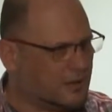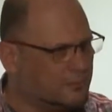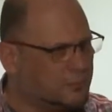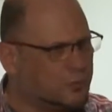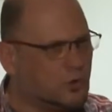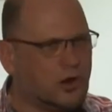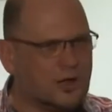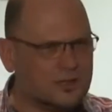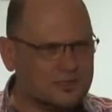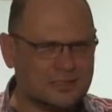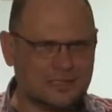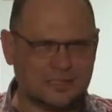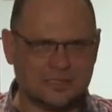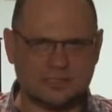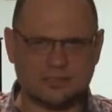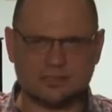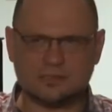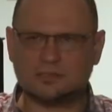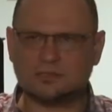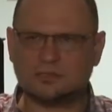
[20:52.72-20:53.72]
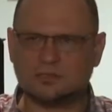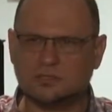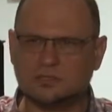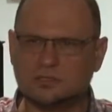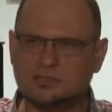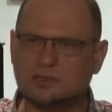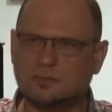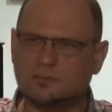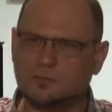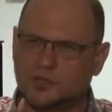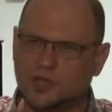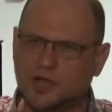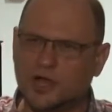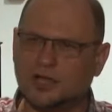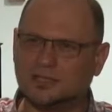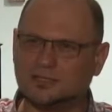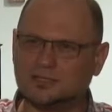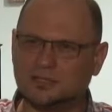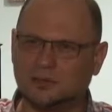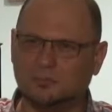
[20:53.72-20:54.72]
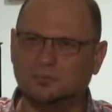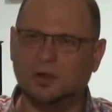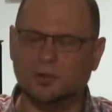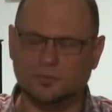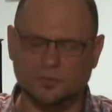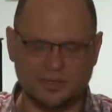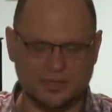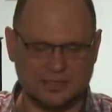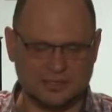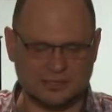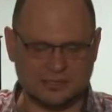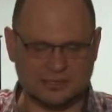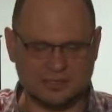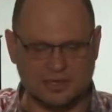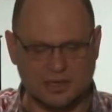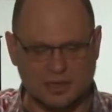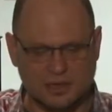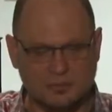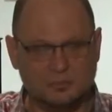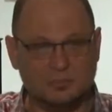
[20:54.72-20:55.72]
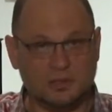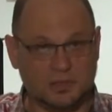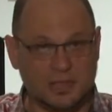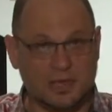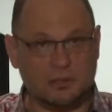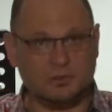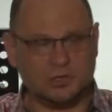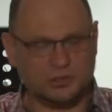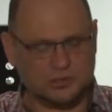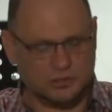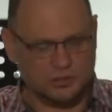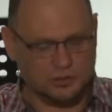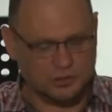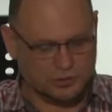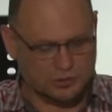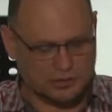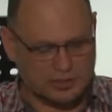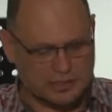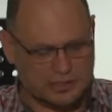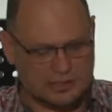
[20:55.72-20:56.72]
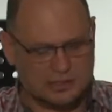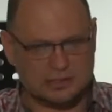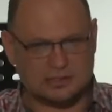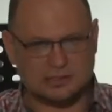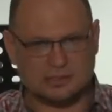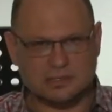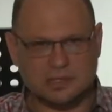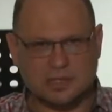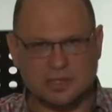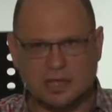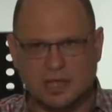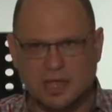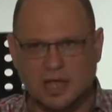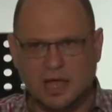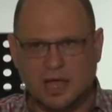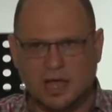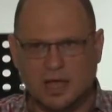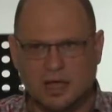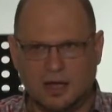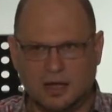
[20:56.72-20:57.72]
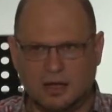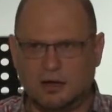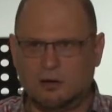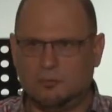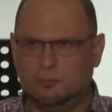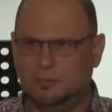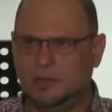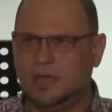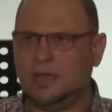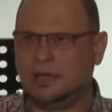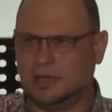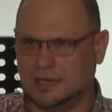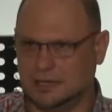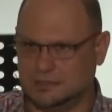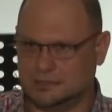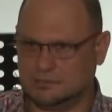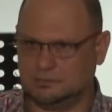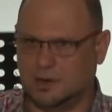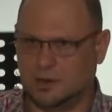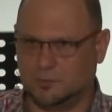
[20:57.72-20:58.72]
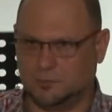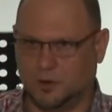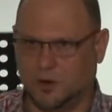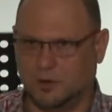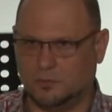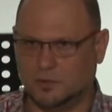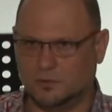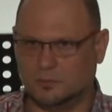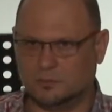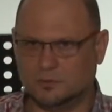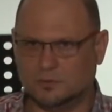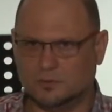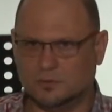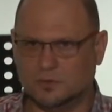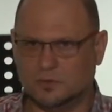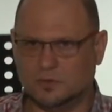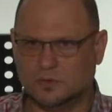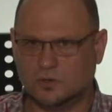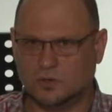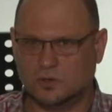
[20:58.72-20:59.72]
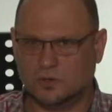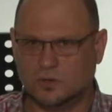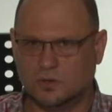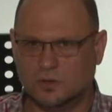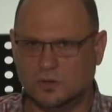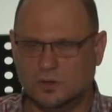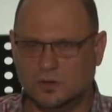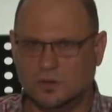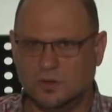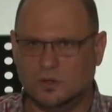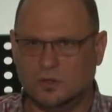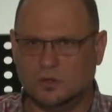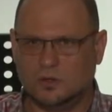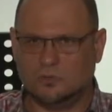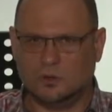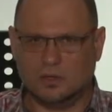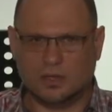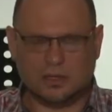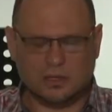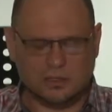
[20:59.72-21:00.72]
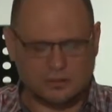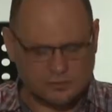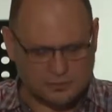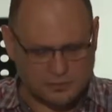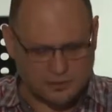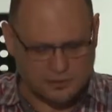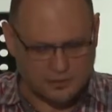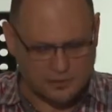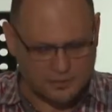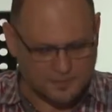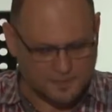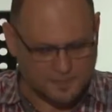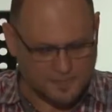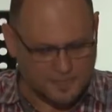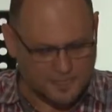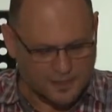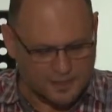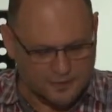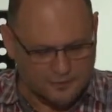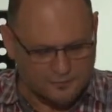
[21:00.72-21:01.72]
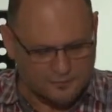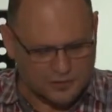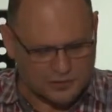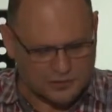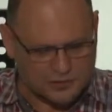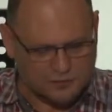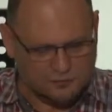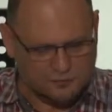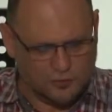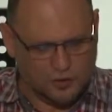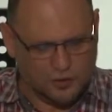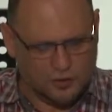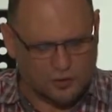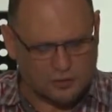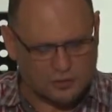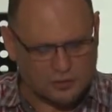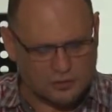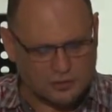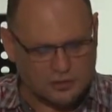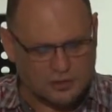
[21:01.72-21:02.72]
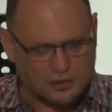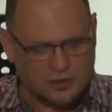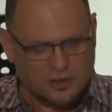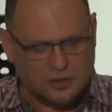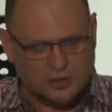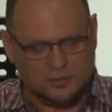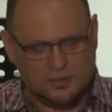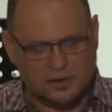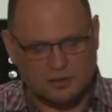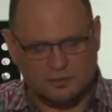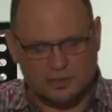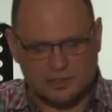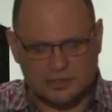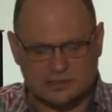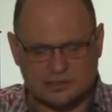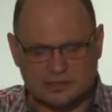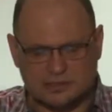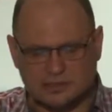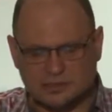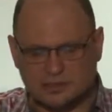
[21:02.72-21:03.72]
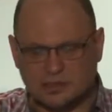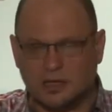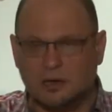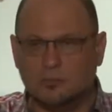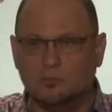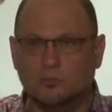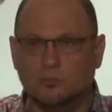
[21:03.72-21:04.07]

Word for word: processed some thoughts about this. But number two is how big is my problem? Well, first of all, there is a